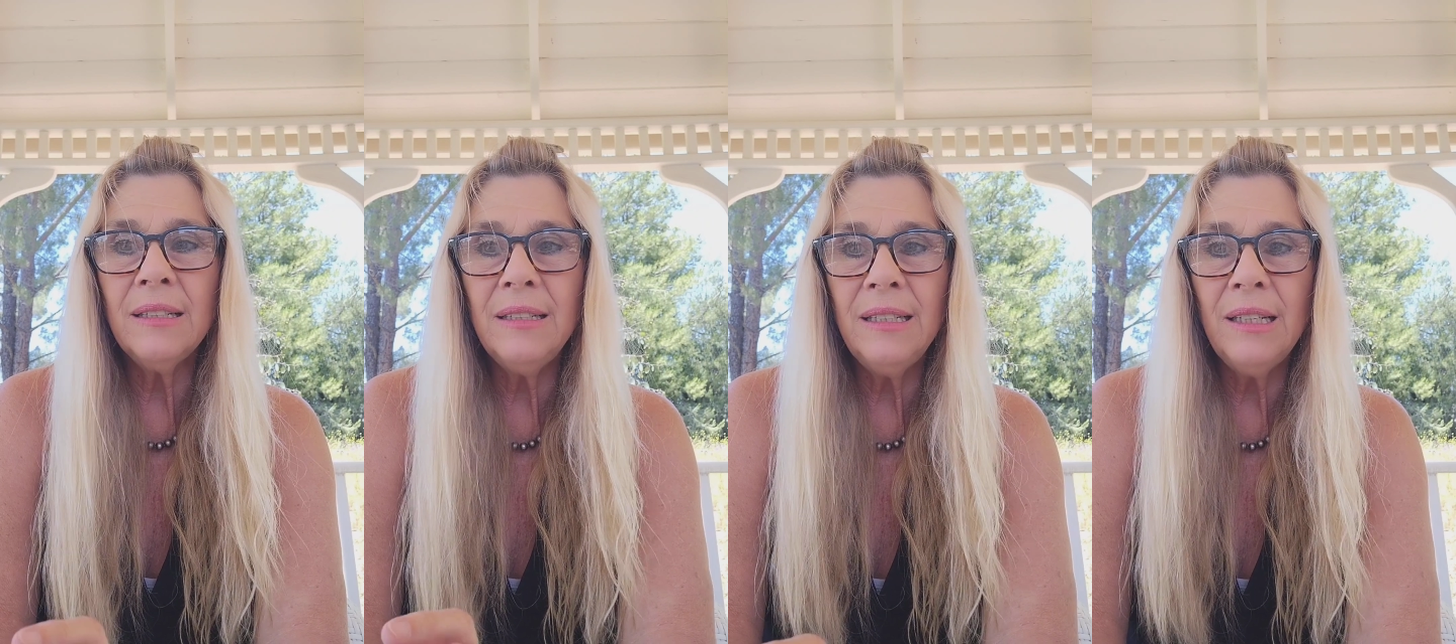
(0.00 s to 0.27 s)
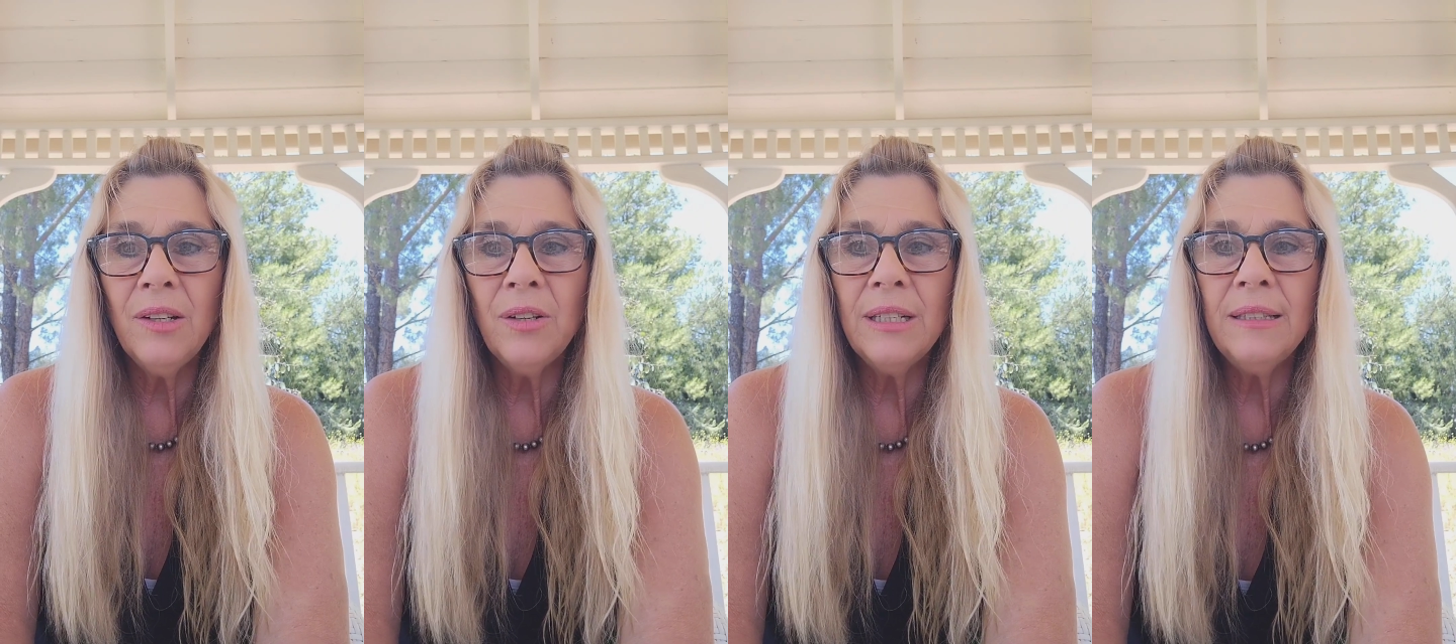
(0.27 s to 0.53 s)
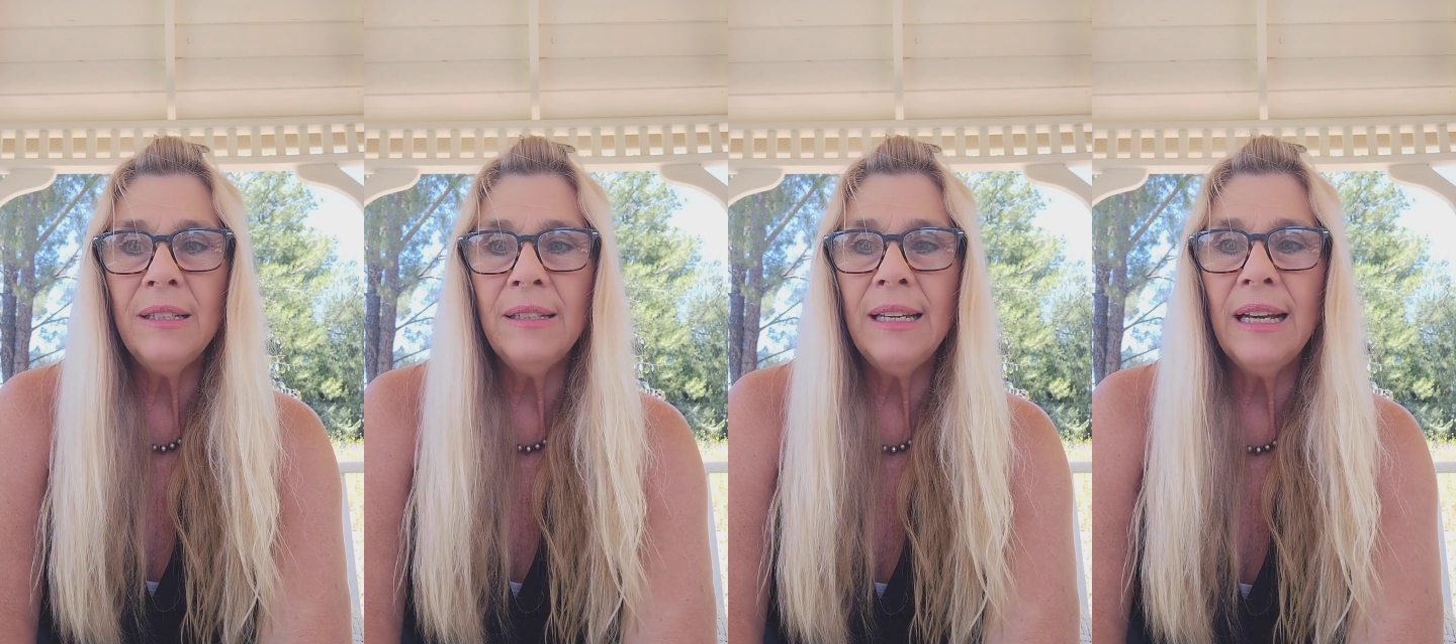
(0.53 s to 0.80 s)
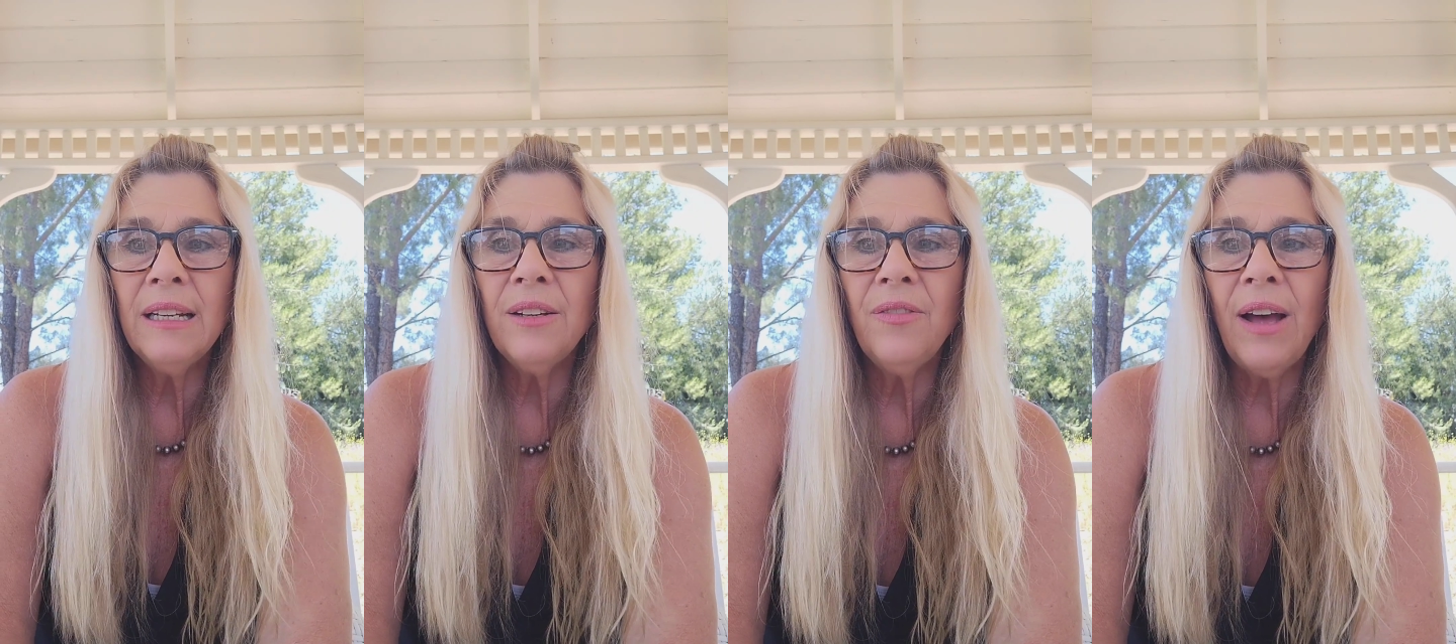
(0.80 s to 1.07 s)
decreasing
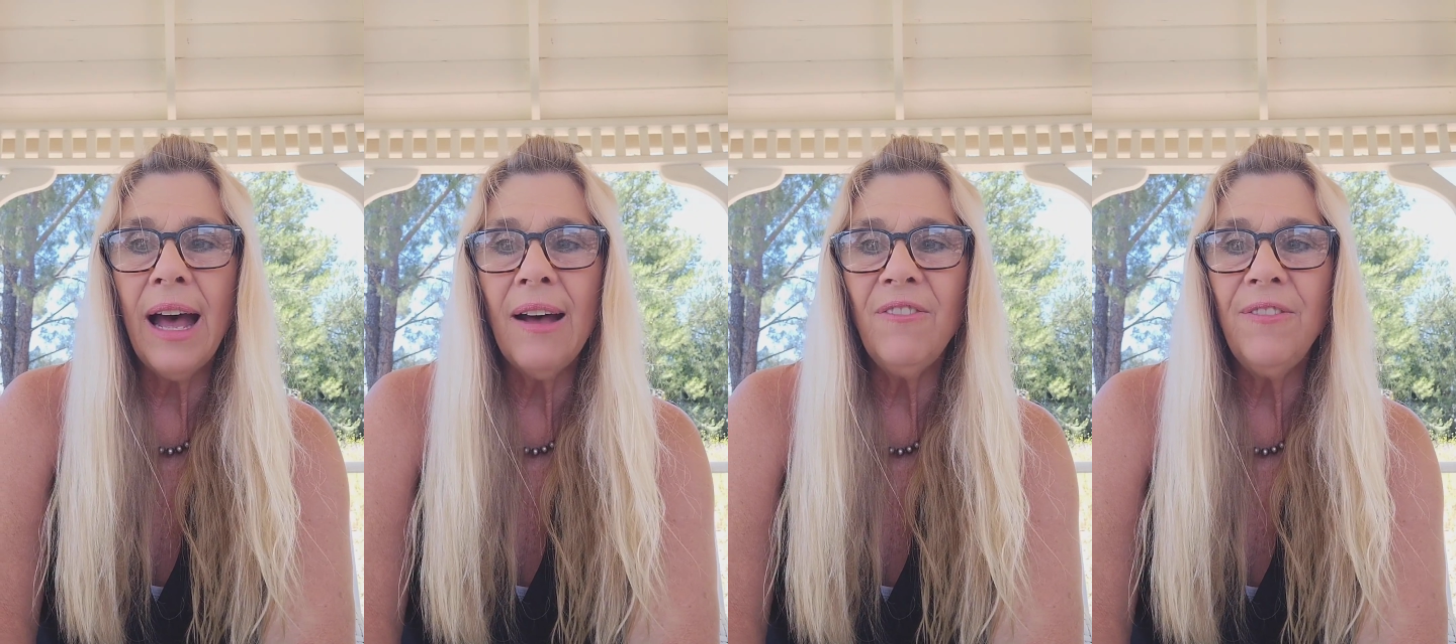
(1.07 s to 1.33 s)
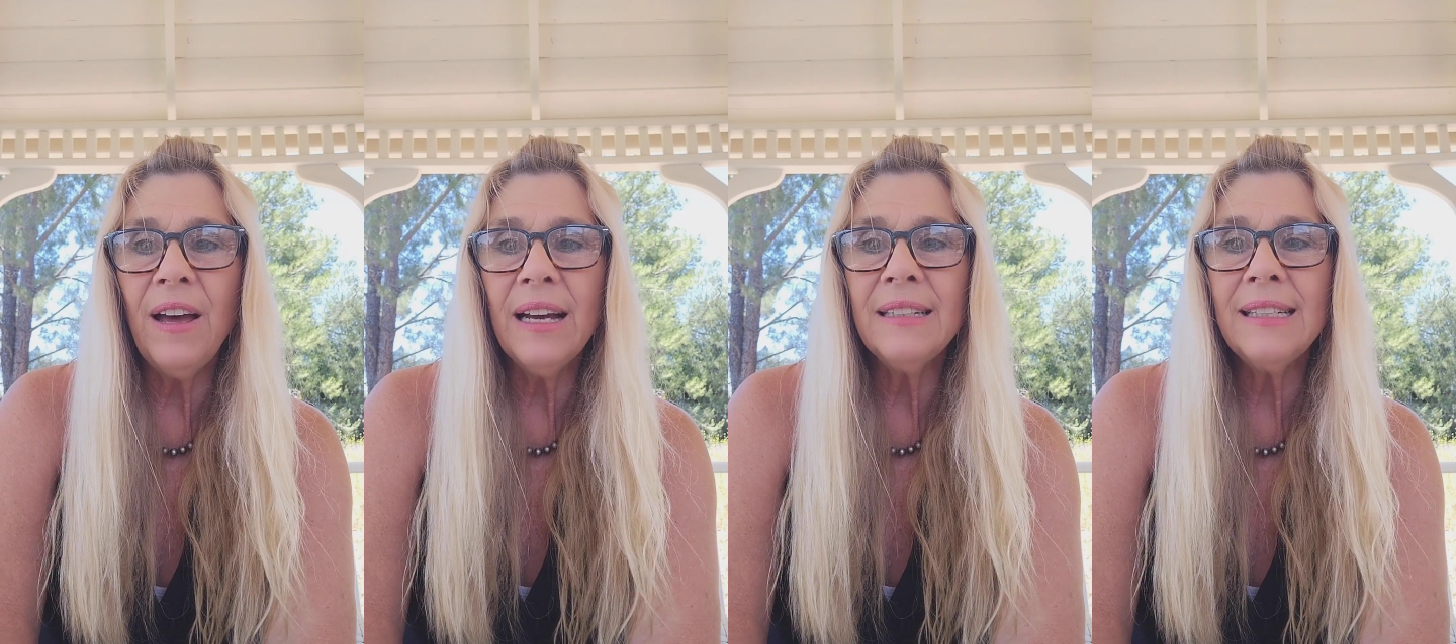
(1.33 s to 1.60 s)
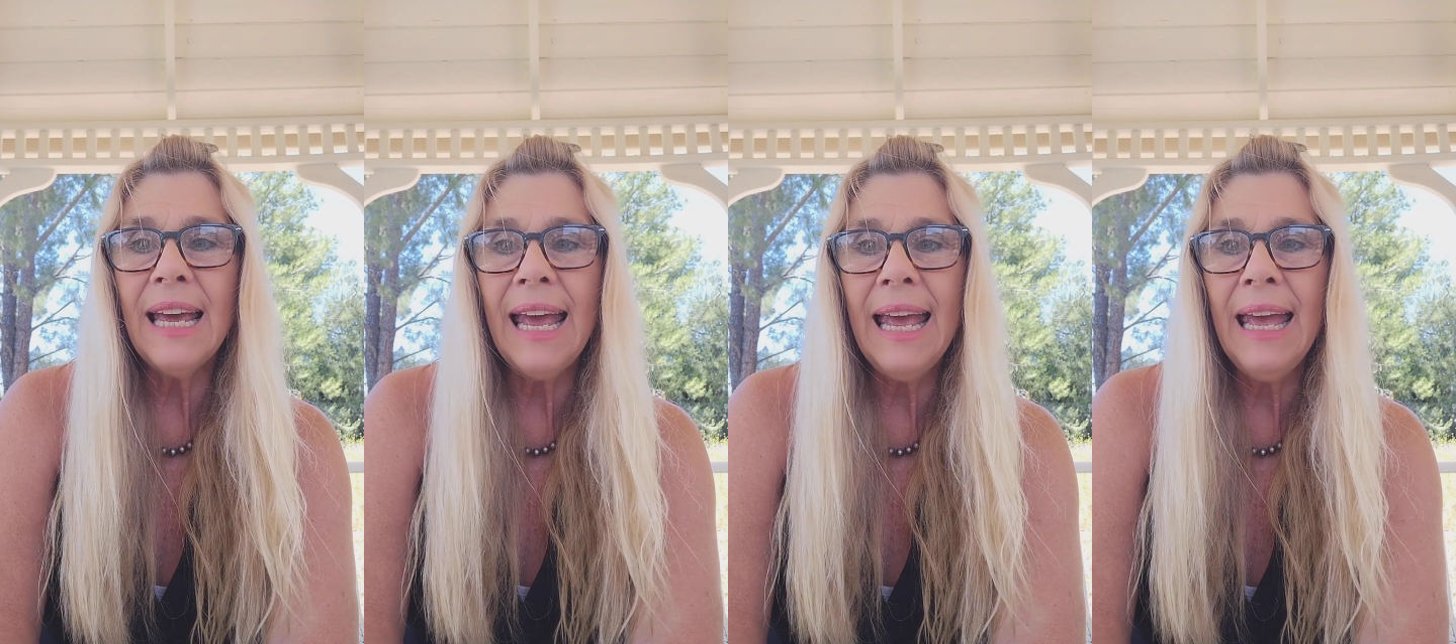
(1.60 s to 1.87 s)
negative affect,